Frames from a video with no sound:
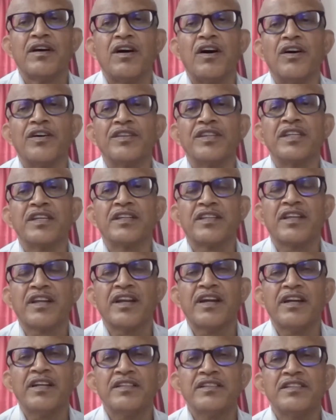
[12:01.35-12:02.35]
On the other
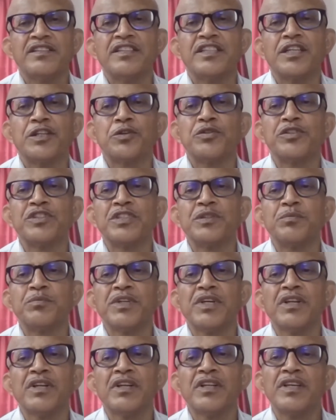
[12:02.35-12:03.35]
hand, GNU
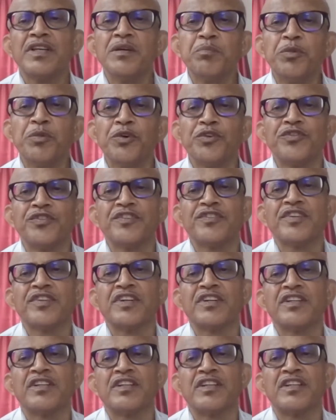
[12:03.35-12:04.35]
GPL imposes
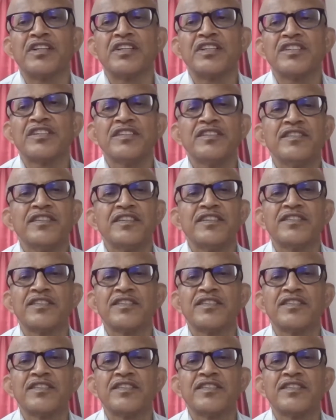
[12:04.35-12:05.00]
certain conditions.